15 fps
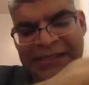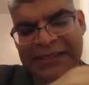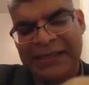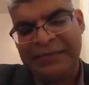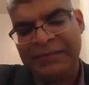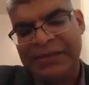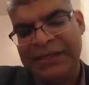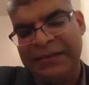
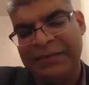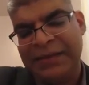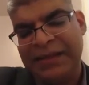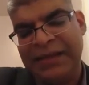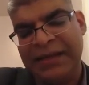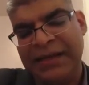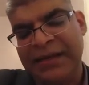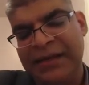some of
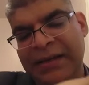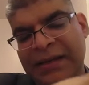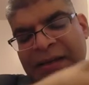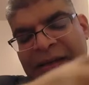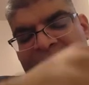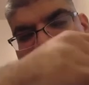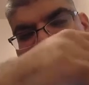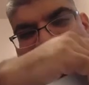the
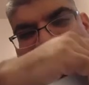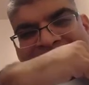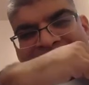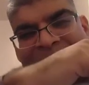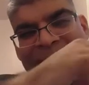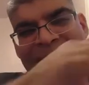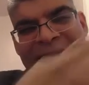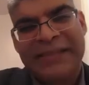
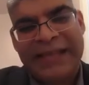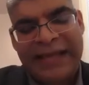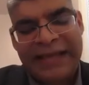pandemics